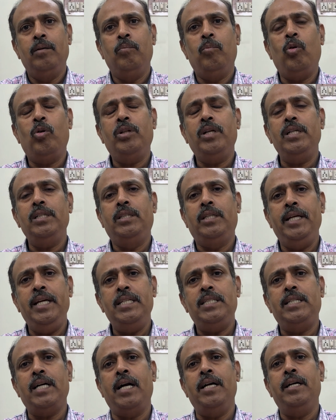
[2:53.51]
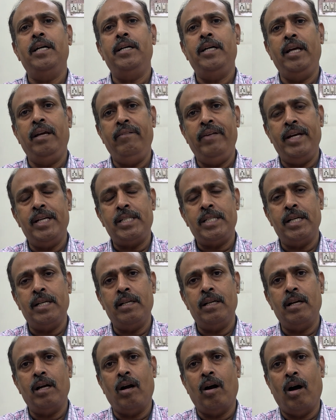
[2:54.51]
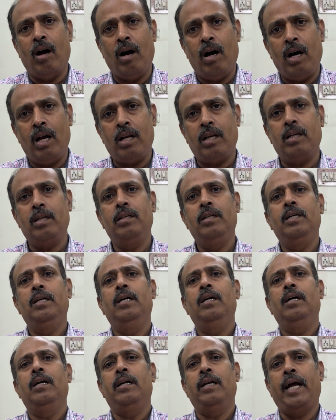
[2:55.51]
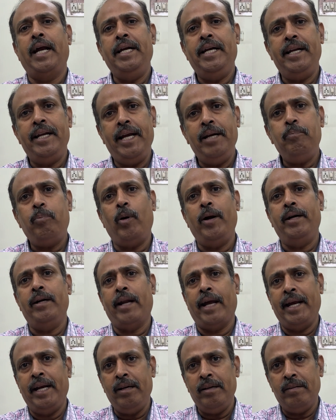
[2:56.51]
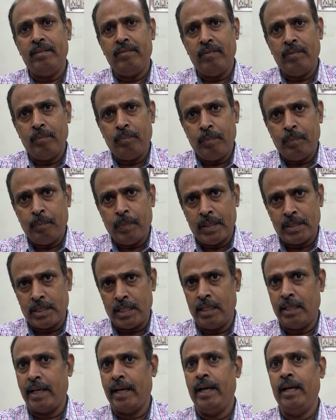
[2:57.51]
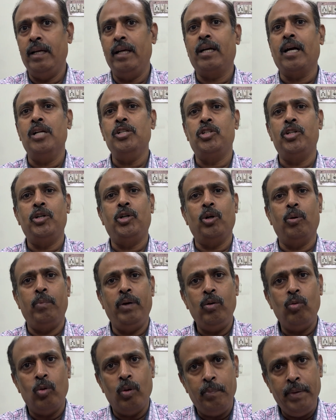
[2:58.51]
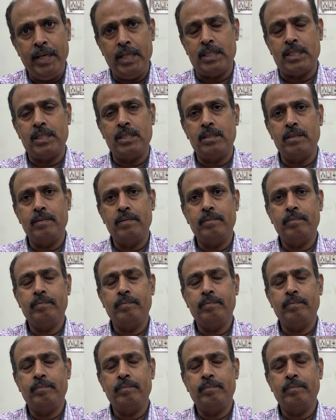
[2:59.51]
More than 3 standard deviation or 99.9 percentile considered to be obese.